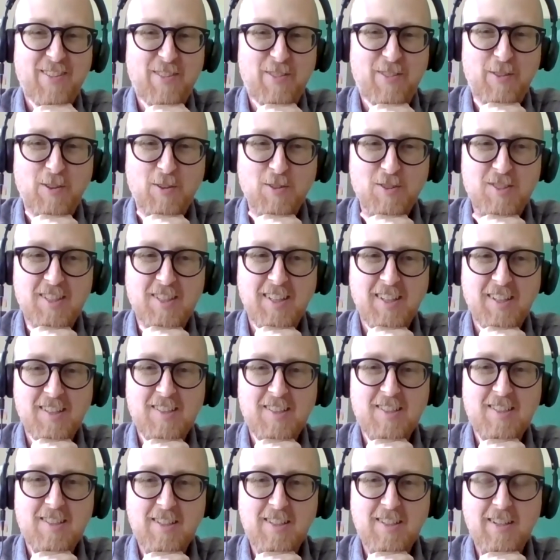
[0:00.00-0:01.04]
Those
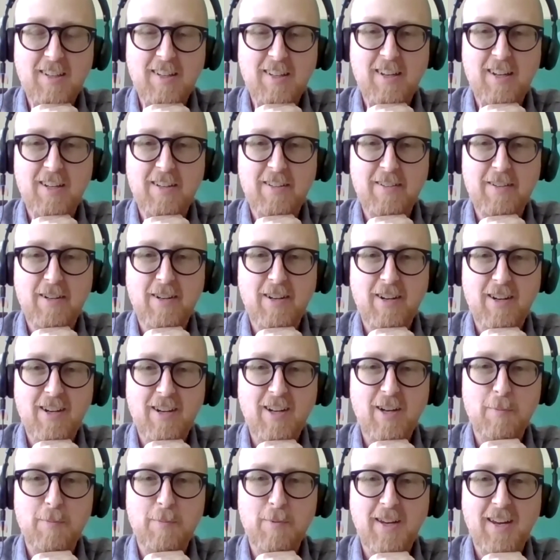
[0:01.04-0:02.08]
things
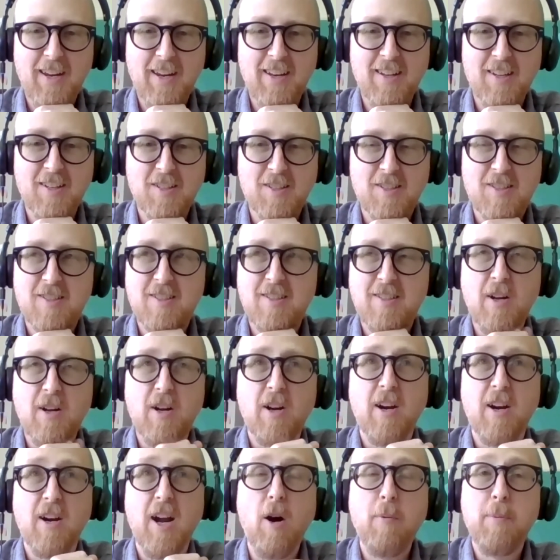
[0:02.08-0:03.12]

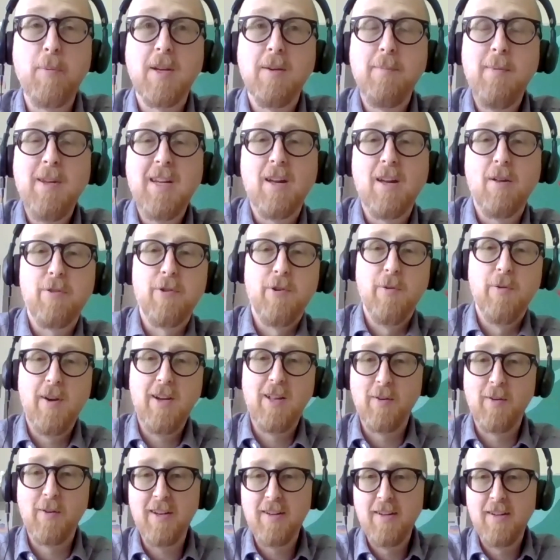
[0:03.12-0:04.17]
are helping me get through
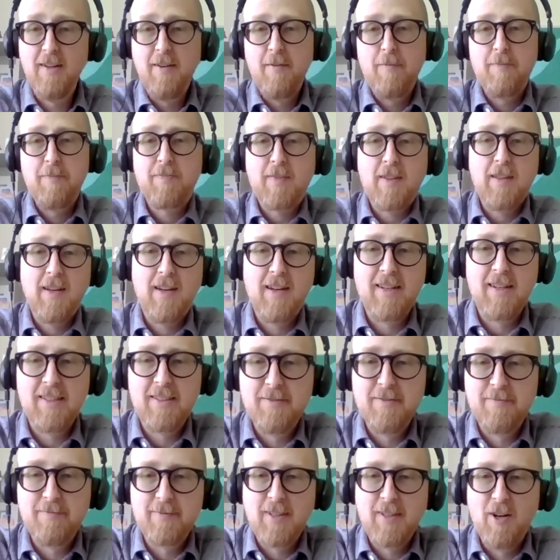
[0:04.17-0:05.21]
anyway.
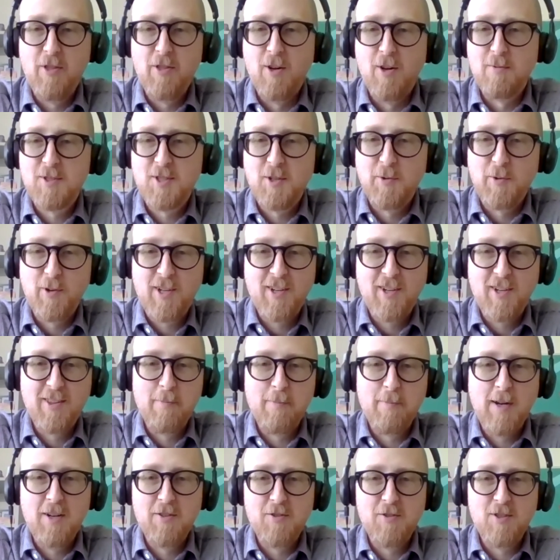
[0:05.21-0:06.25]
Although I'm still working on the
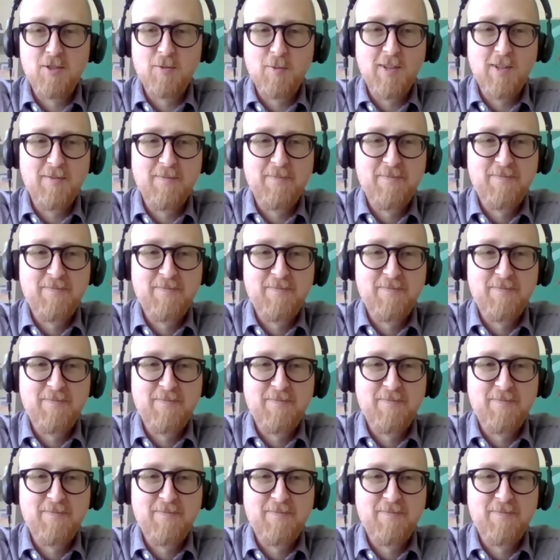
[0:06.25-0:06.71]
boundaries one.